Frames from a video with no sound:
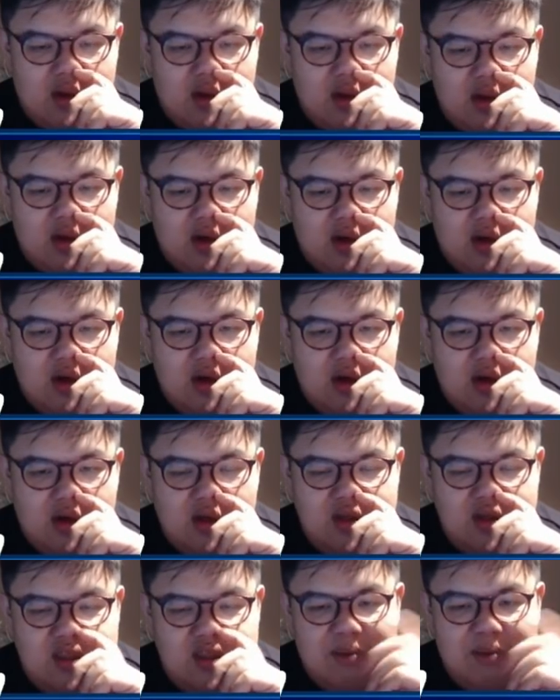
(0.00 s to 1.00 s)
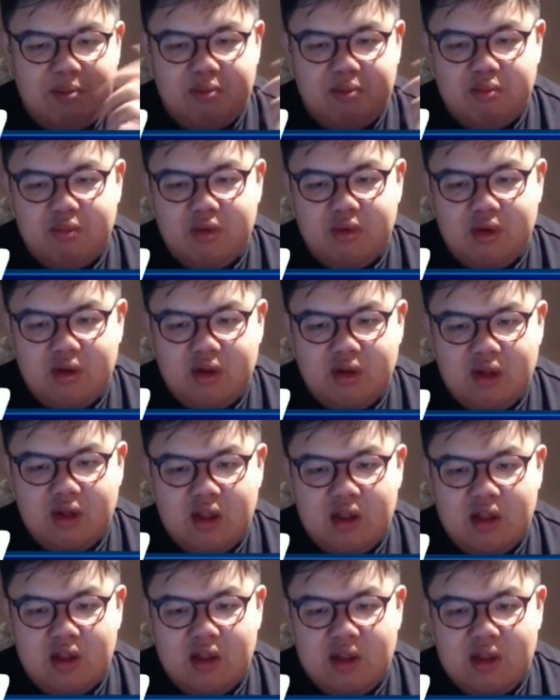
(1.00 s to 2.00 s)
I don't know, is that...
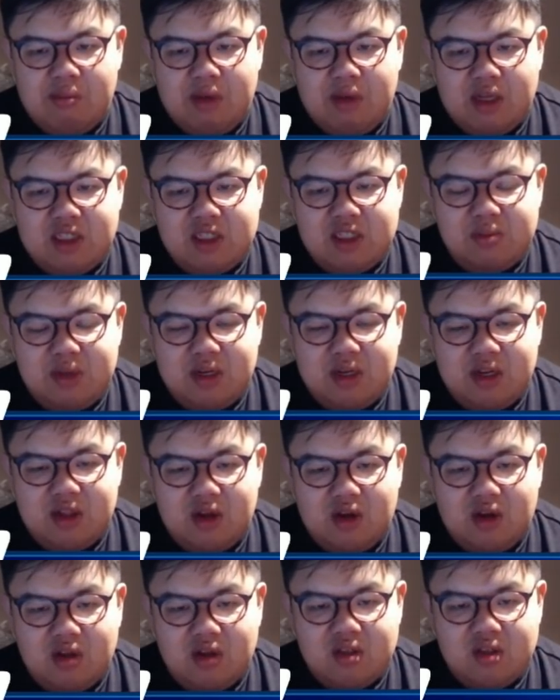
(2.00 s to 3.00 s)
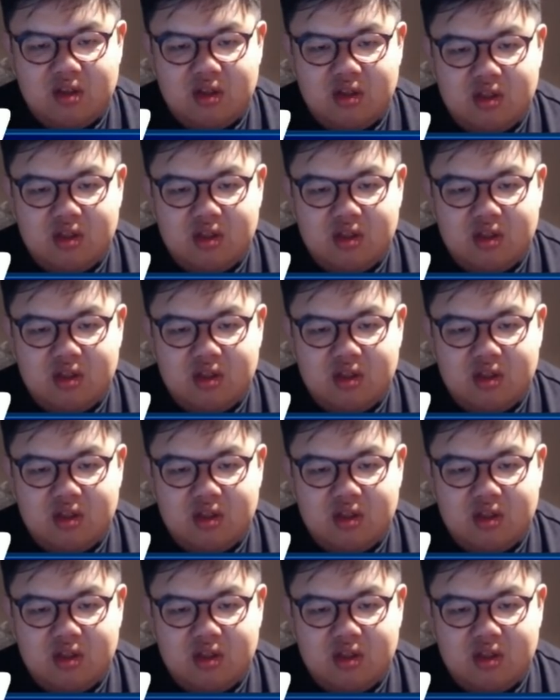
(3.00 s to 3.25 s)
there might just be another onslaught